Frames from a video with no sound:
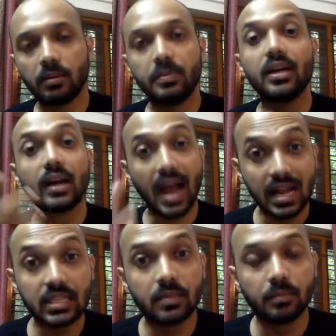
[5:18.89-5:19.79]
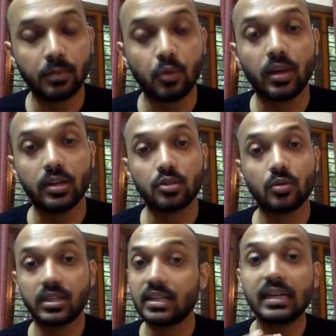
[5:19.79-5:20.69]
Beer has purine, so
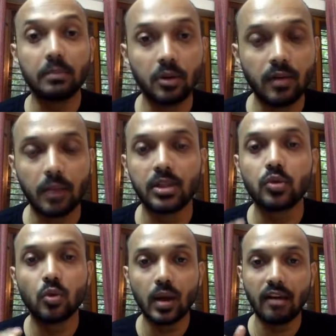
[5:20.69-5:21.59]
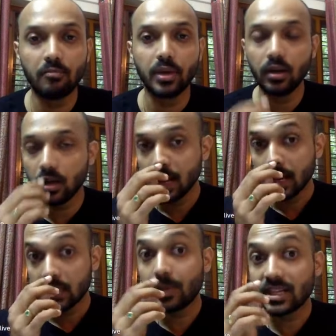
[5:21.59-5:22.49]
it is a double whammy. So don't have beer,
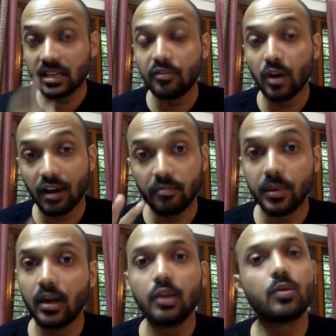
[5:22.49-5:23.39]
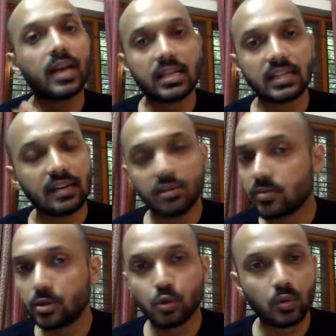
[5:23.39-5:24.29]
especially if you have beer, uric acid levels
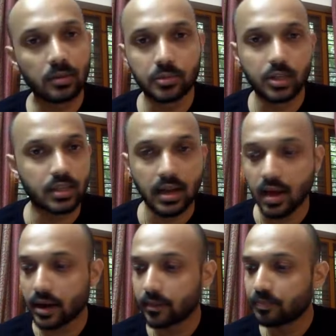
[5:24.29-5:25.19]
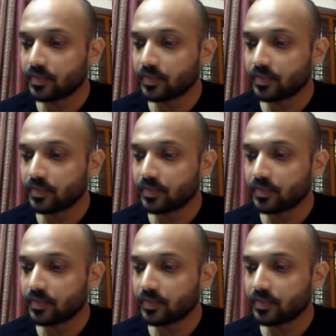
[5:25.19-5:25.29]
will shoot up just like that.